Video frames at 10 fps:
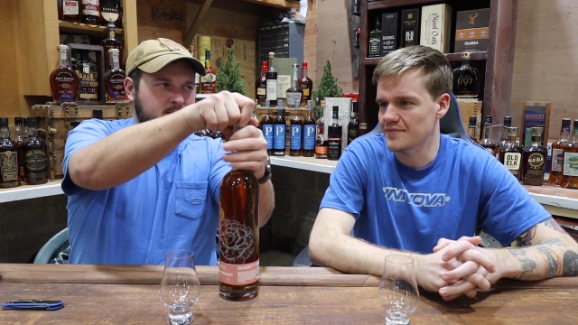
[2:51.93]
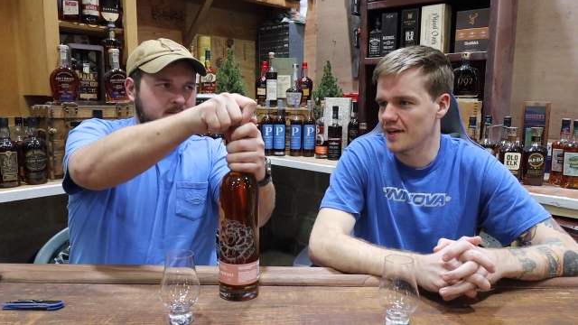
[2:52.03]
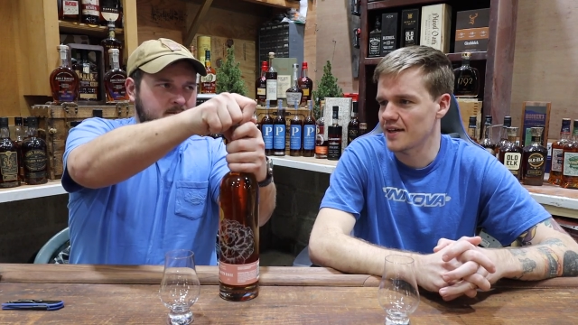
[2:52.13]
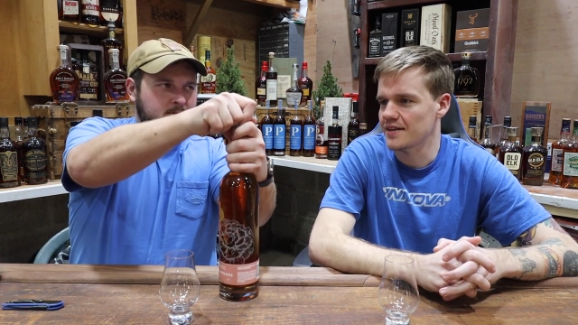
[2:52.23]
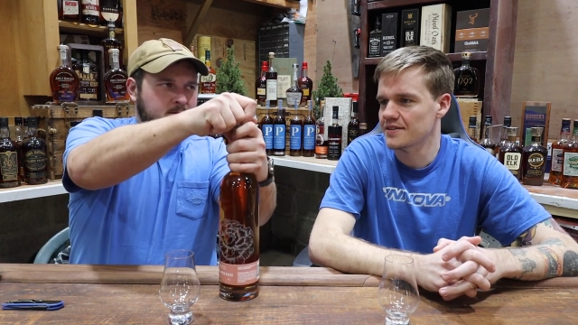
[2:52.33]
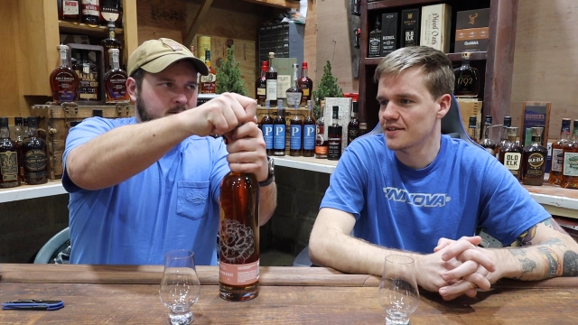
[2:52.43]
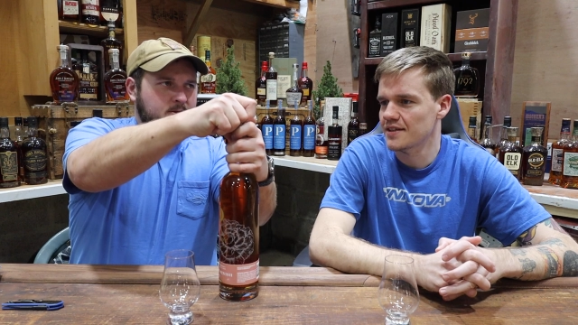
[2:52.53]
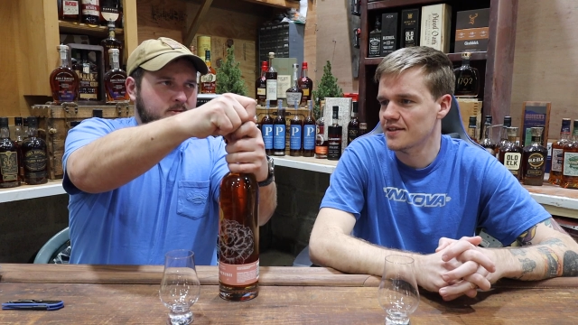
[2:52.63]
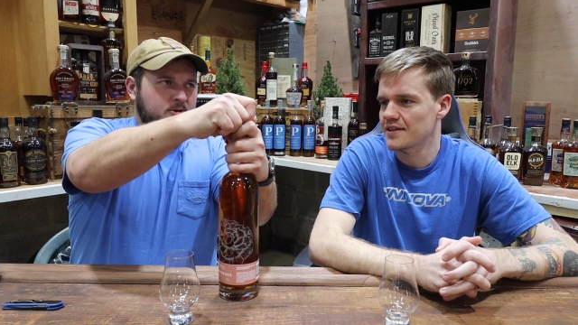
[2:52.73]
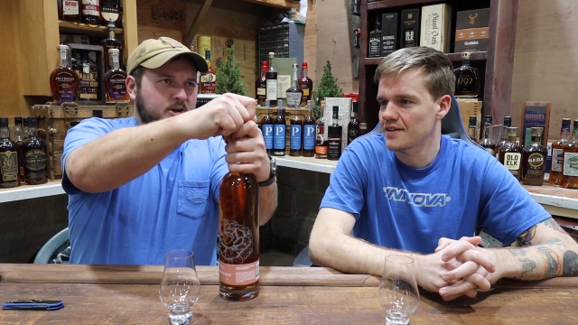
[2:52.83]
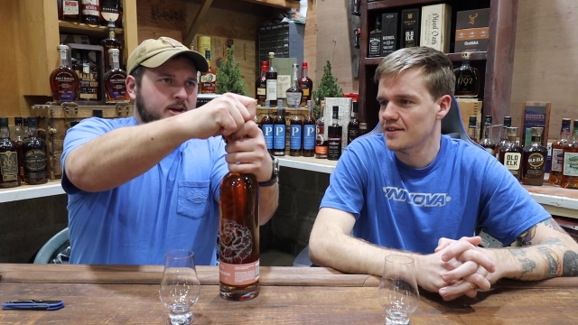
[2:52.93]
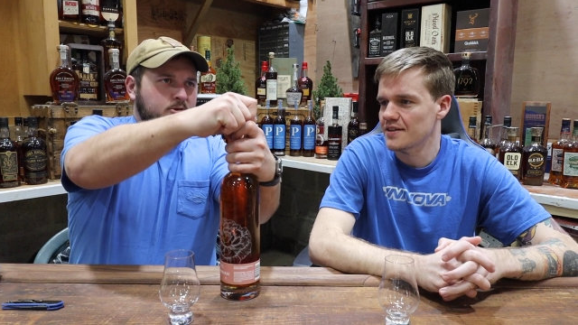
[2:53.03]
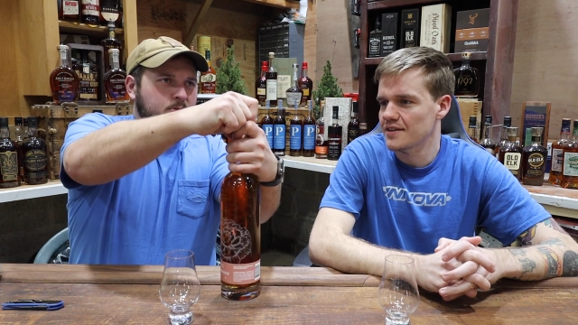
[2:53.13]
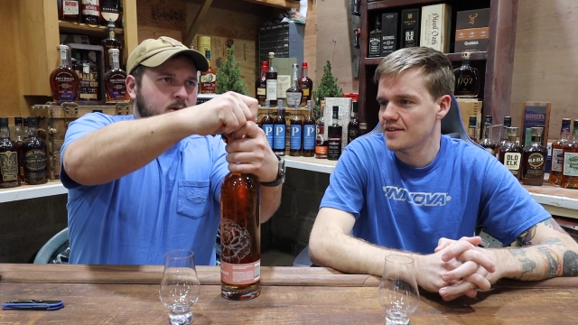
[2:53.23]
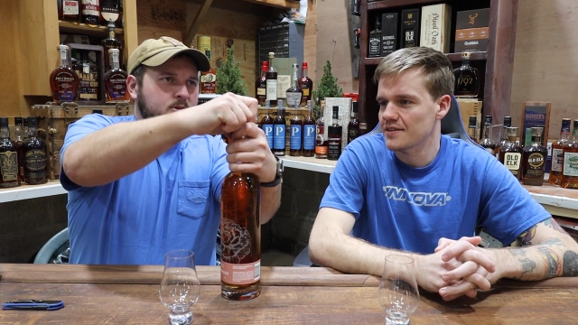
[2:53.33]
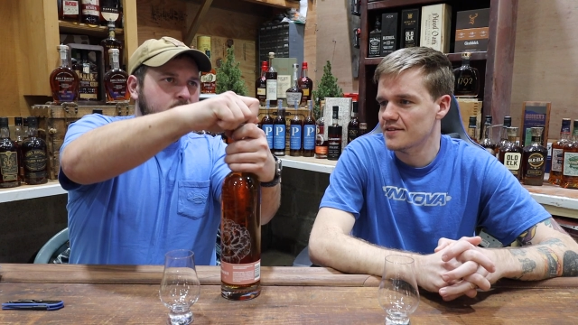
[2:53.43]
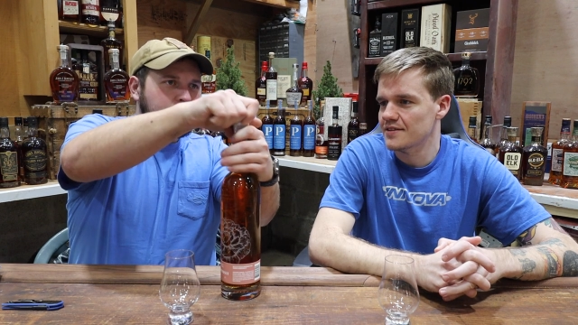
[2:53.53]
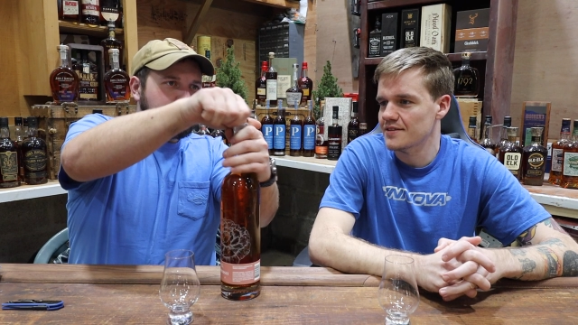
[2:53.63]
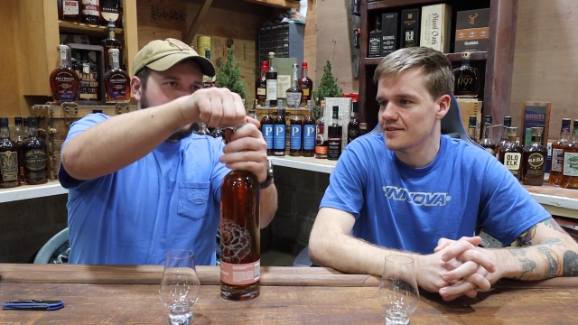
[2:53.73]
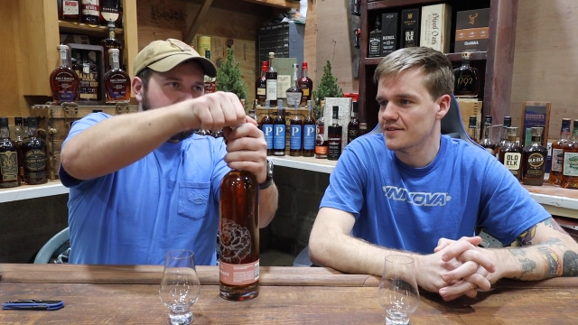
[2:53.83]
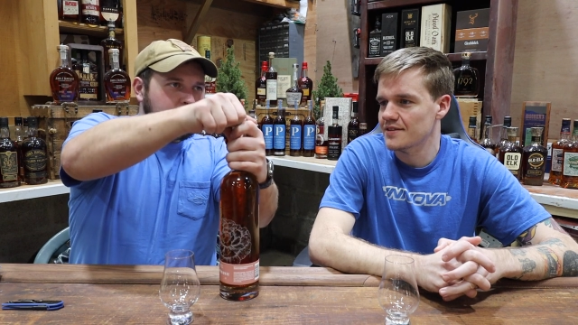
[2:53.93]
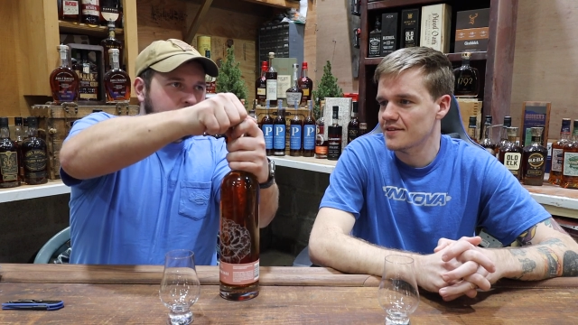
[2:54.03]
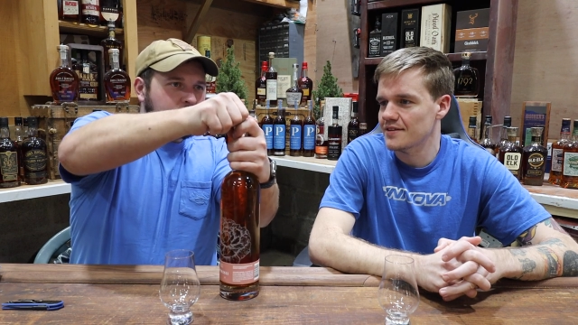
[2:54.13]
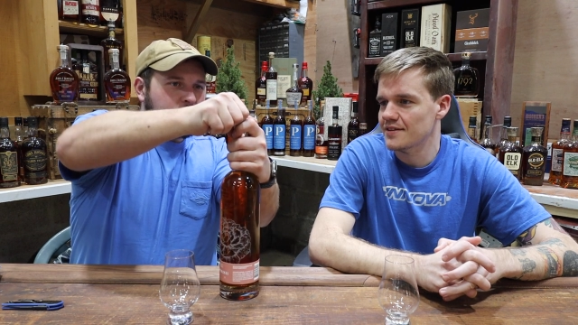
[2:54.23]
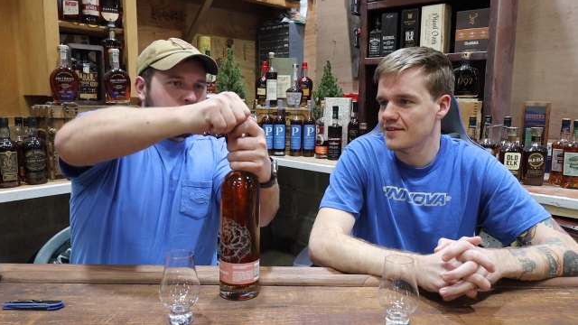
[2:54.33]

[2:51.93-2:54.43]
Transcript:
Speaker 1: Yeah. Which actually makes it a little bit difficult